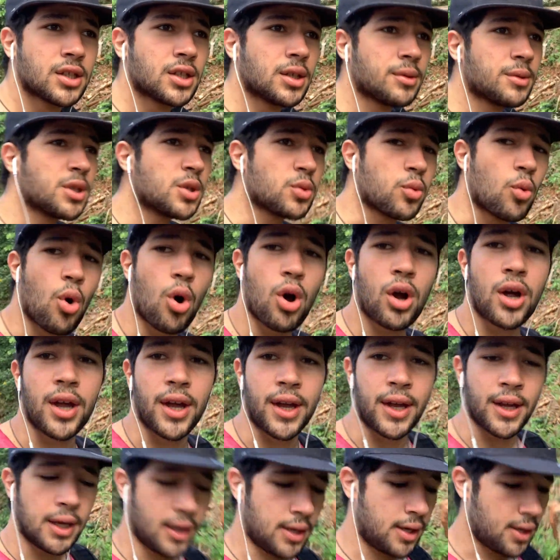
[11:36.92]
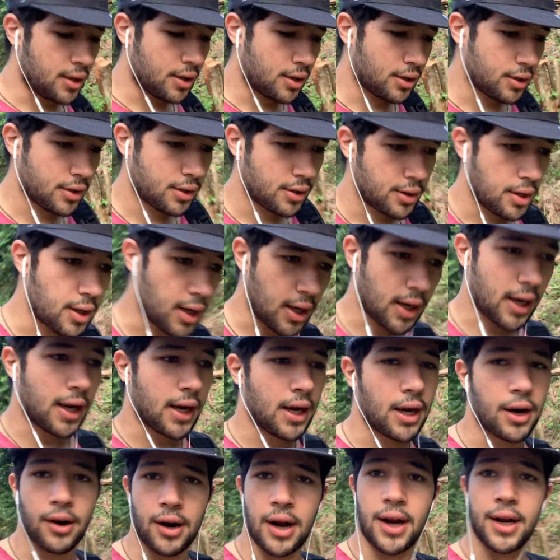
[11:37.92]
So I'm just walking
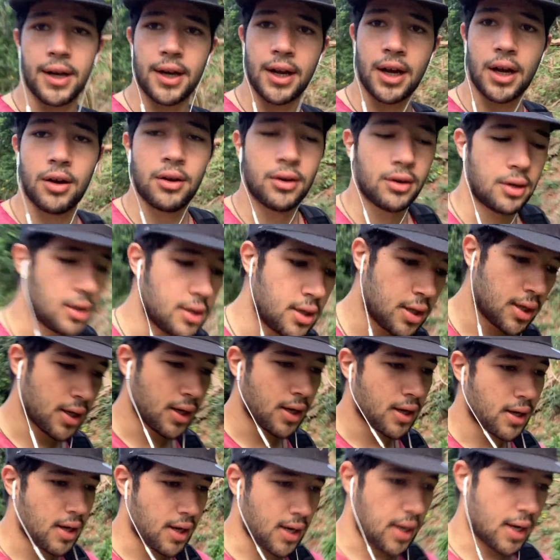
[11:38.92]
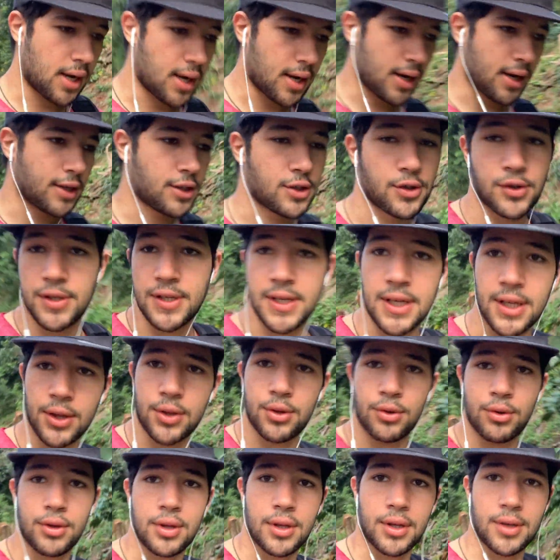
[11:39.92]
uh, right now. Uh, as you've seen
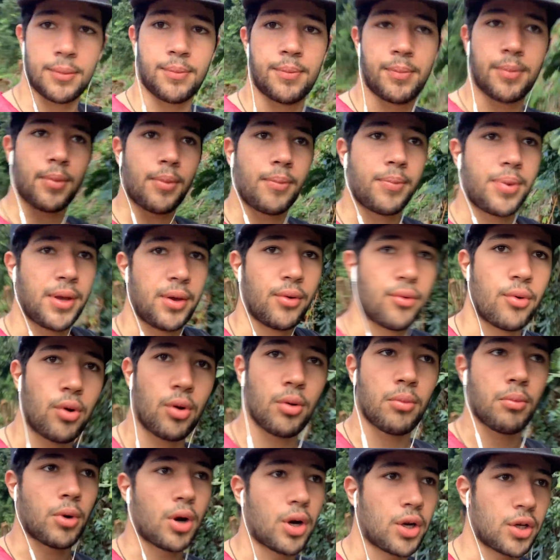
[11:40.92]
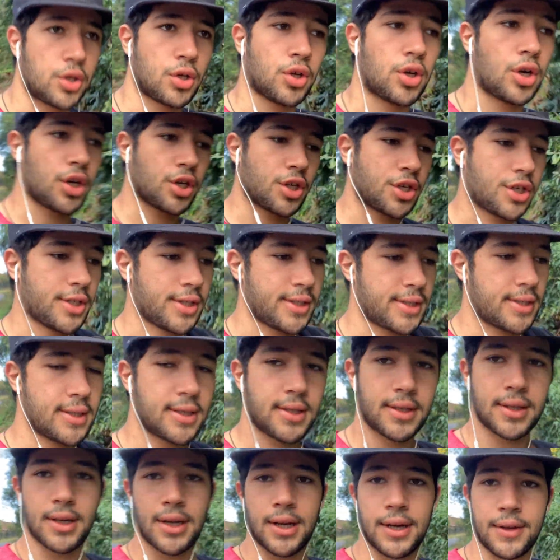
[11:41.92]
through the B-roll montages
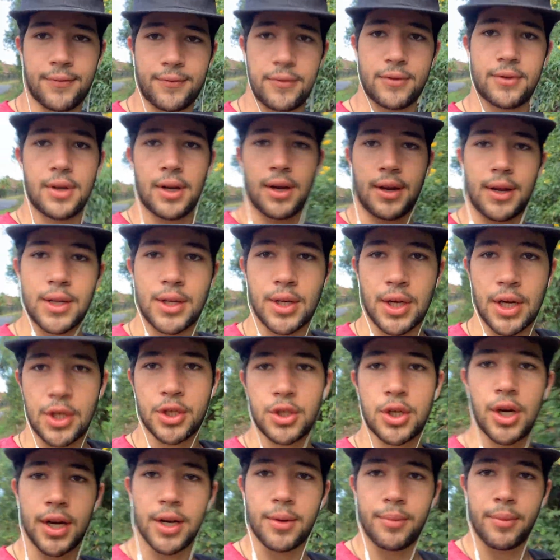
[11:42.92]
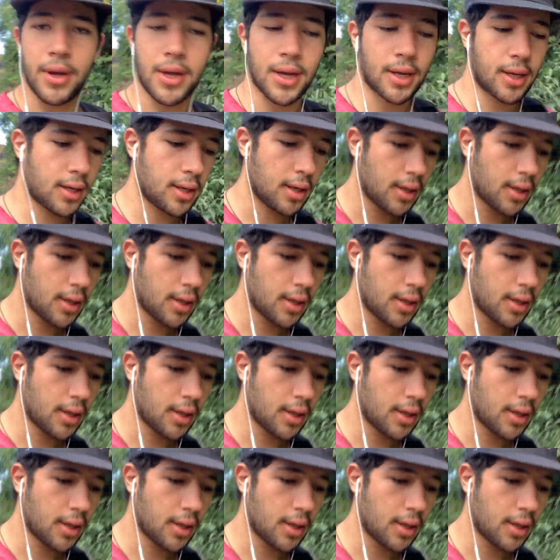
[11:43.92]
I, I, I try to make.